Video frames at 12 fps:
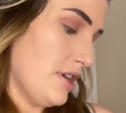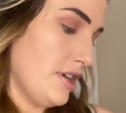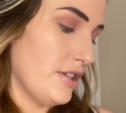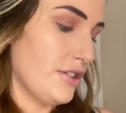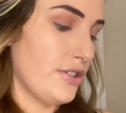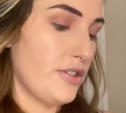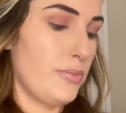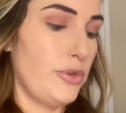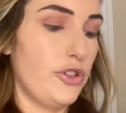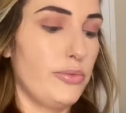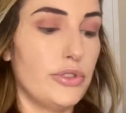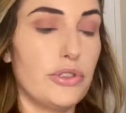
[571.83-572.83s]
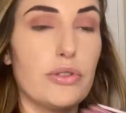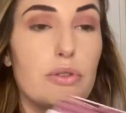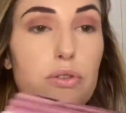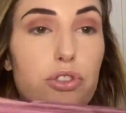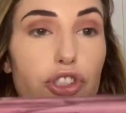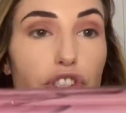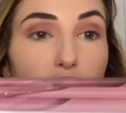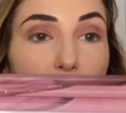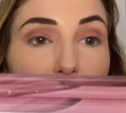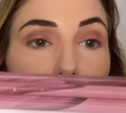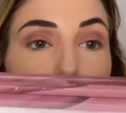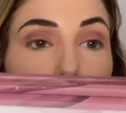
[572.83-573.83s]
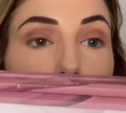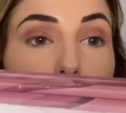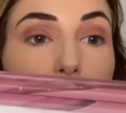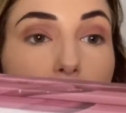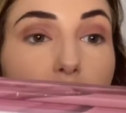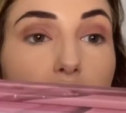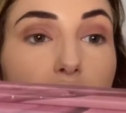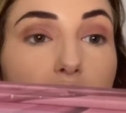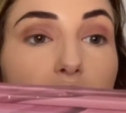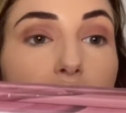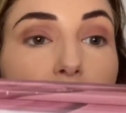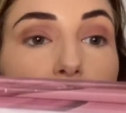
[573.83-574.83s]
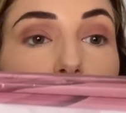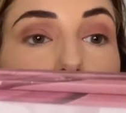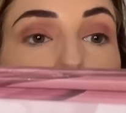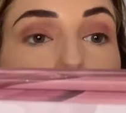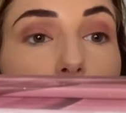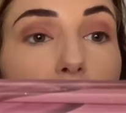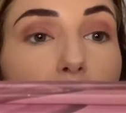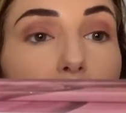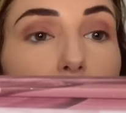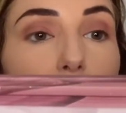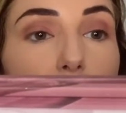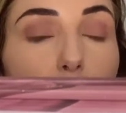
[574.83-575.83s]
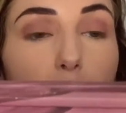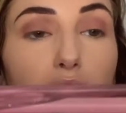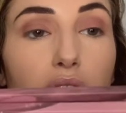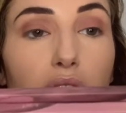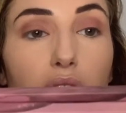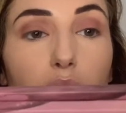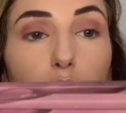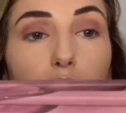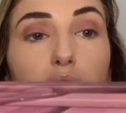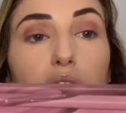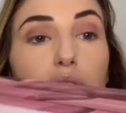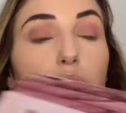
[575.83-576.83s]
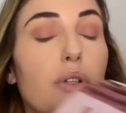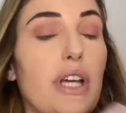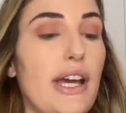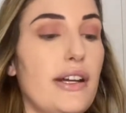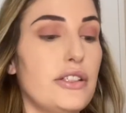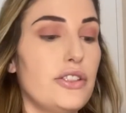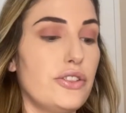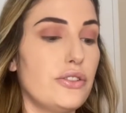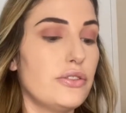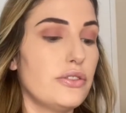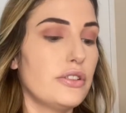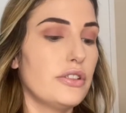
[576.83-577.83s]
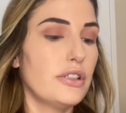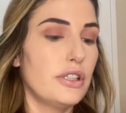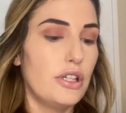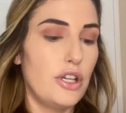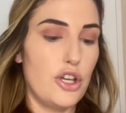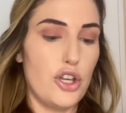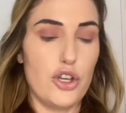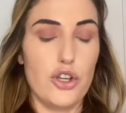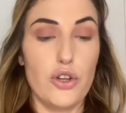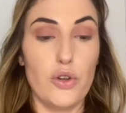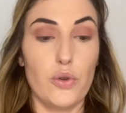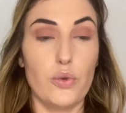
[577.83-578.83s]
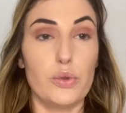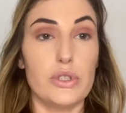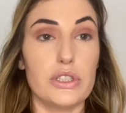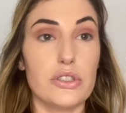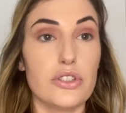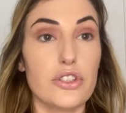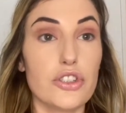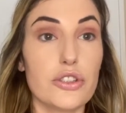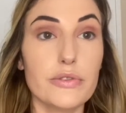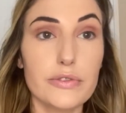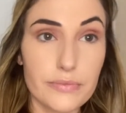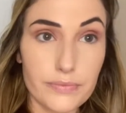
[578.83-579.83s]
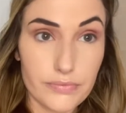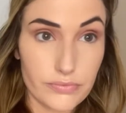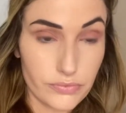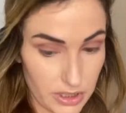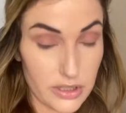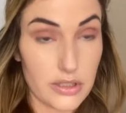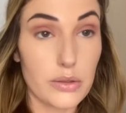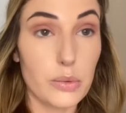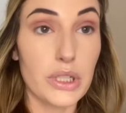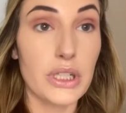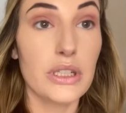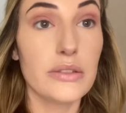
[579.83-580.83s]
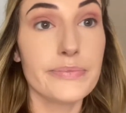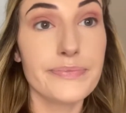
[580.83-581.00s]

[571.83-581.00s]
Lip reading: So the purple's called Shade, and then this pinky one is called Attitude, which is the winner.